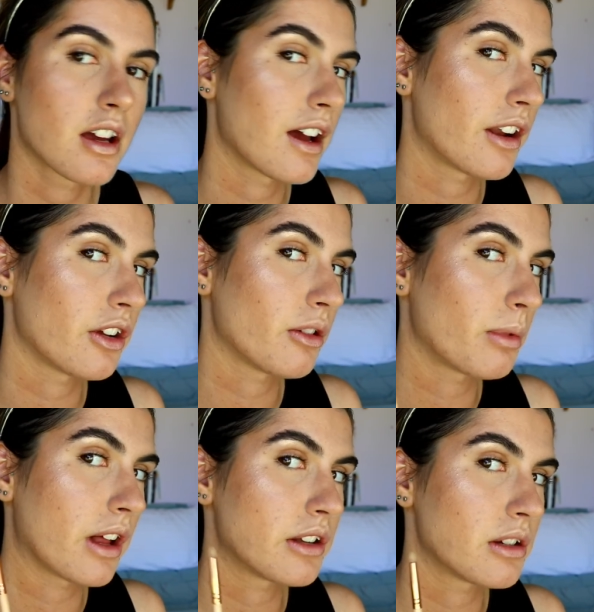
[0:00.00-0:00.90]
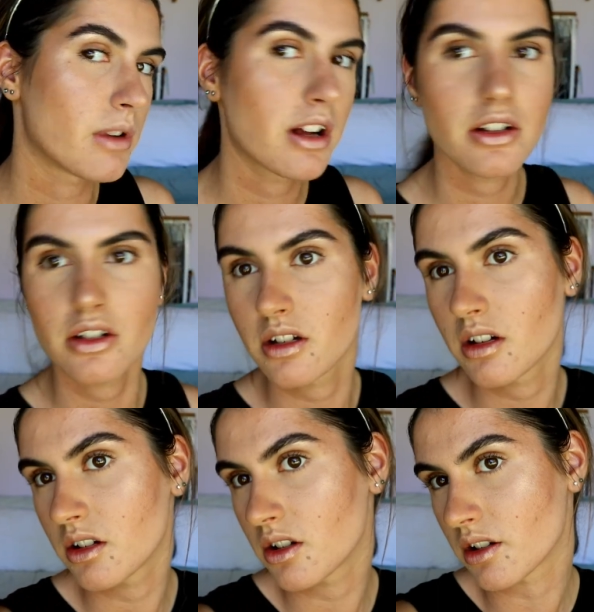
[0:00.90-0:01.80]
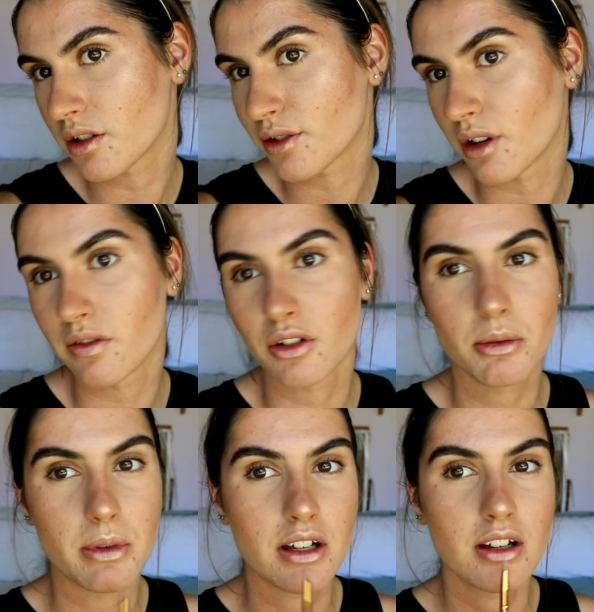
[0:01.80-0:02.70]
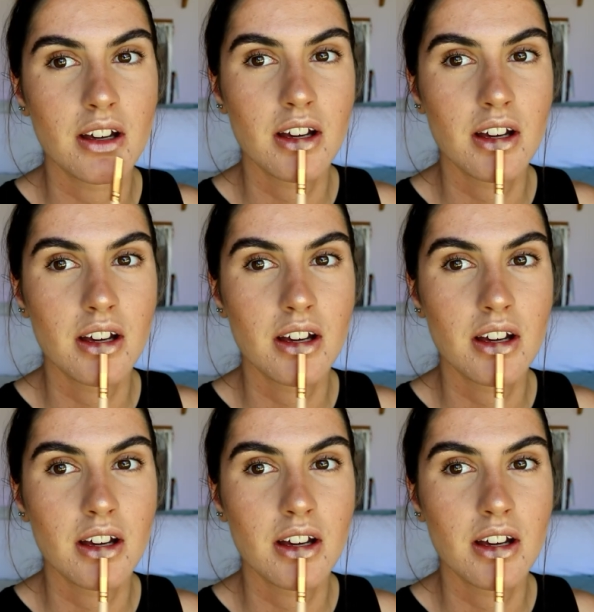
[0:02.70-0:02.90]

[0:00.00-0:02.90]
I don't apply too much just a soft little bit